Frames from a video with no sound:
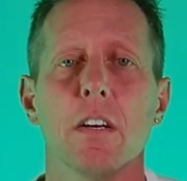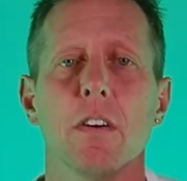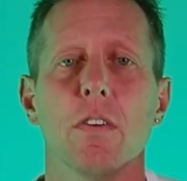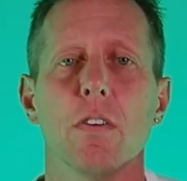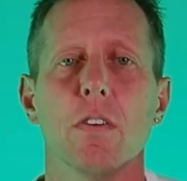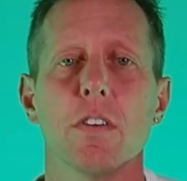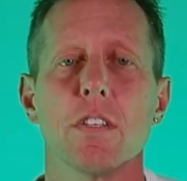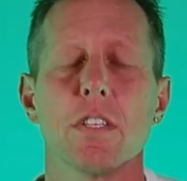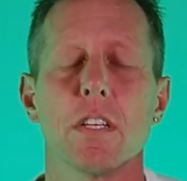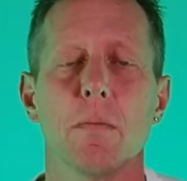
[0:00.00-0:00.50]

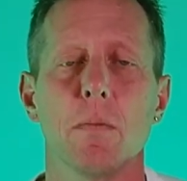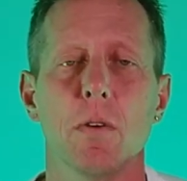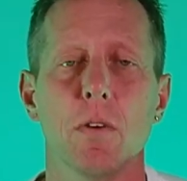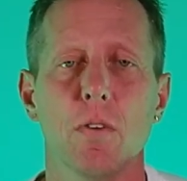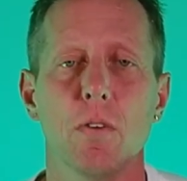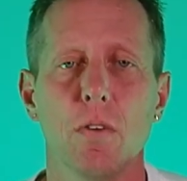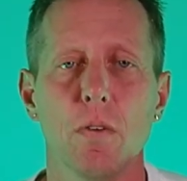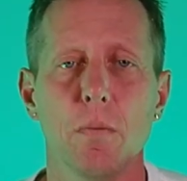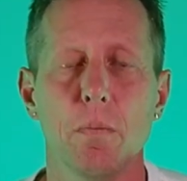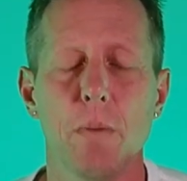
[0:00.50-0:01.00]
or some
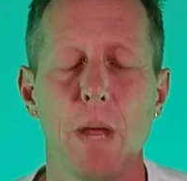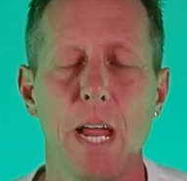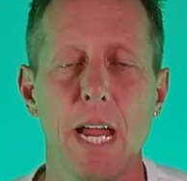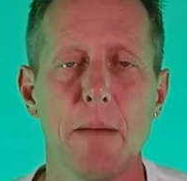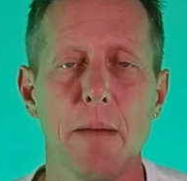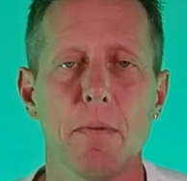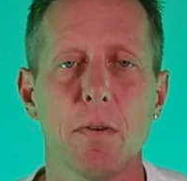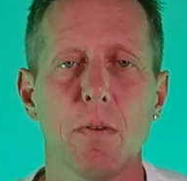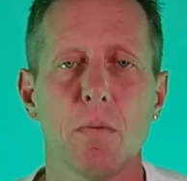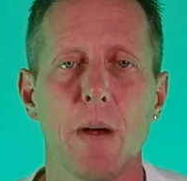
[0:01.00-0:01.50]
old
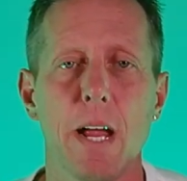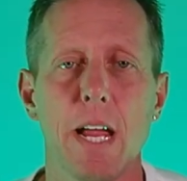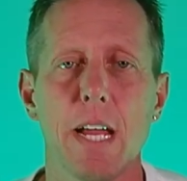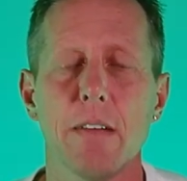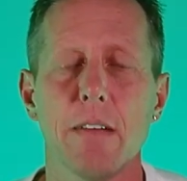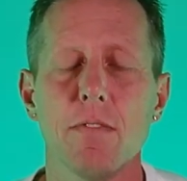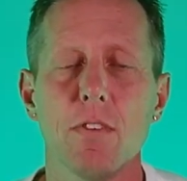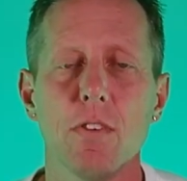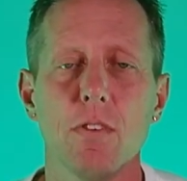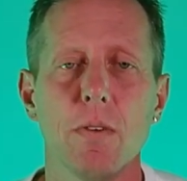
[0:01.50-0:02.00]
paper way
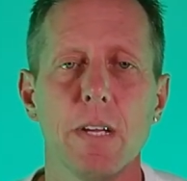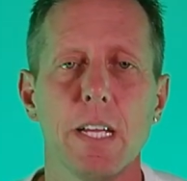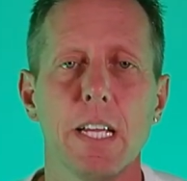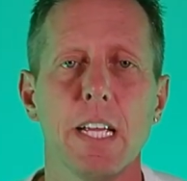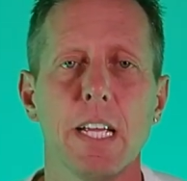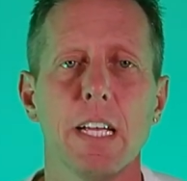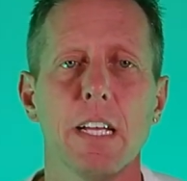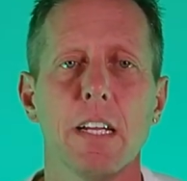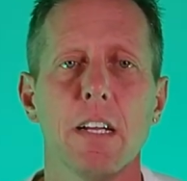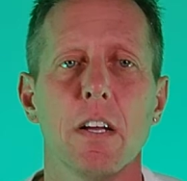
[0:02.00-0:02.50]
of doing
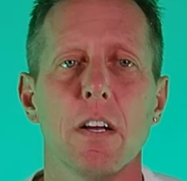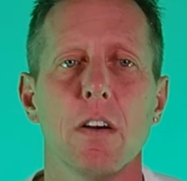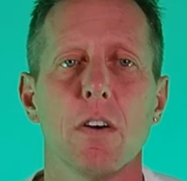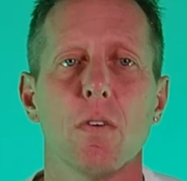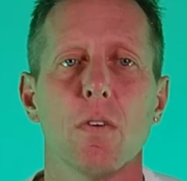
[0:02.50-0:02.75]
it,